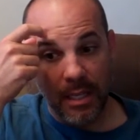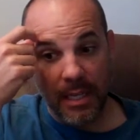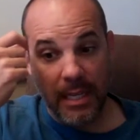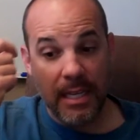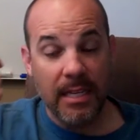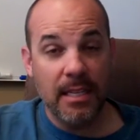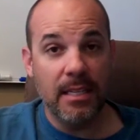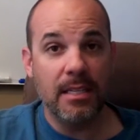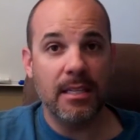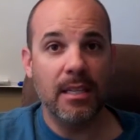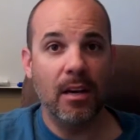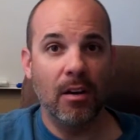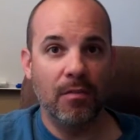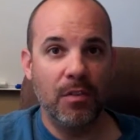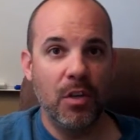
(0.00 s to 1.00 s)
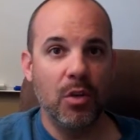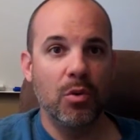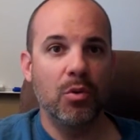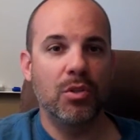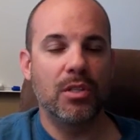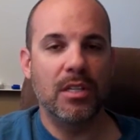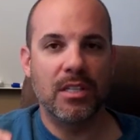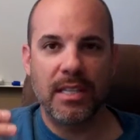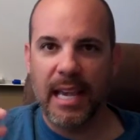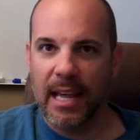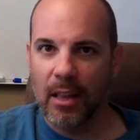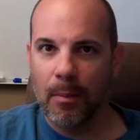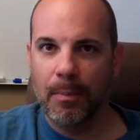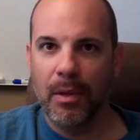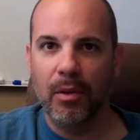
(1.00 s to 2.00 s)
ease of use, the
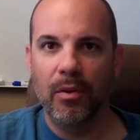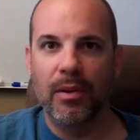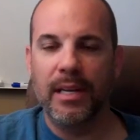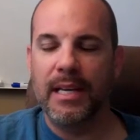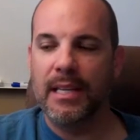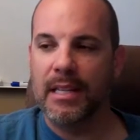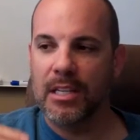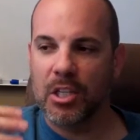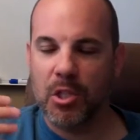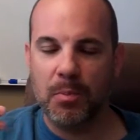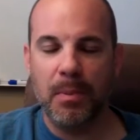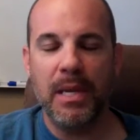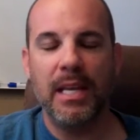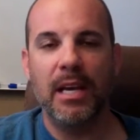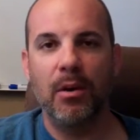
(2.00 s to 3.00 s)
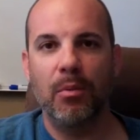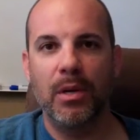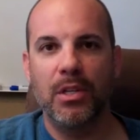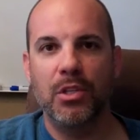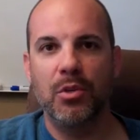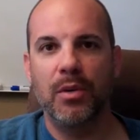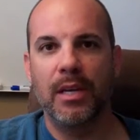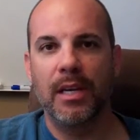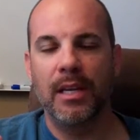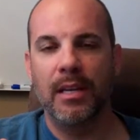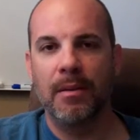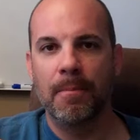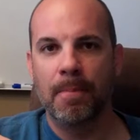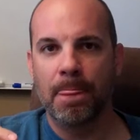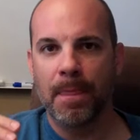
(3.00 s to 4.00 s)
scalability, the speed at which you
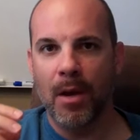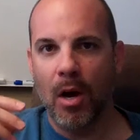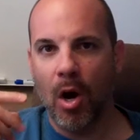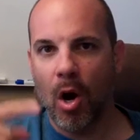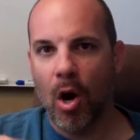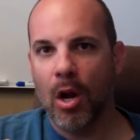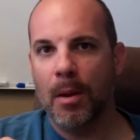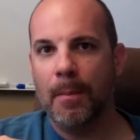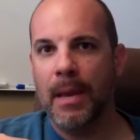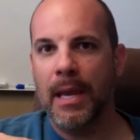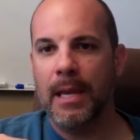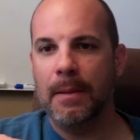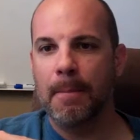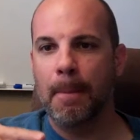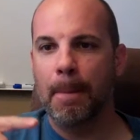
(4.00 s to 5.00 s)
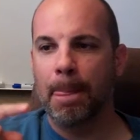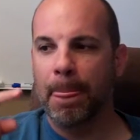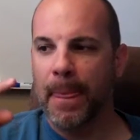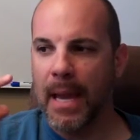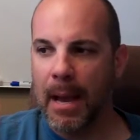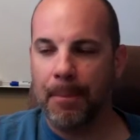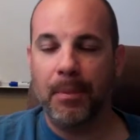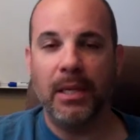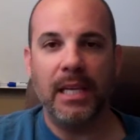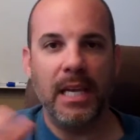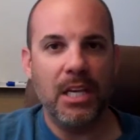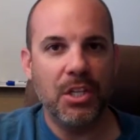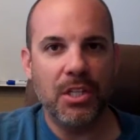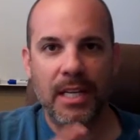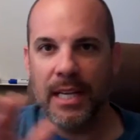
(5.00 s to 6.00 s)
can automate
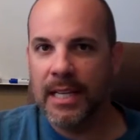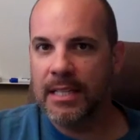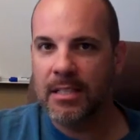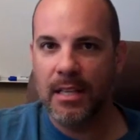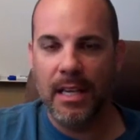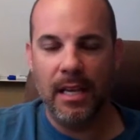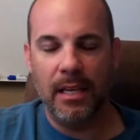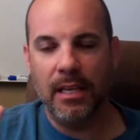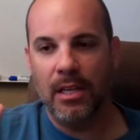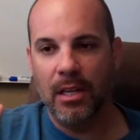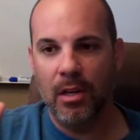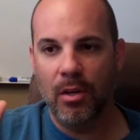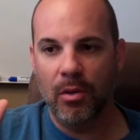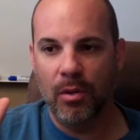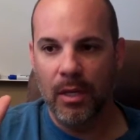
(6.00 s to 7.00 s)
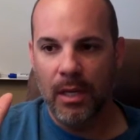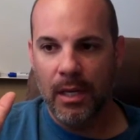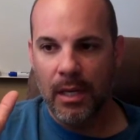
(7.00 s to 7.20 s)
application, you know,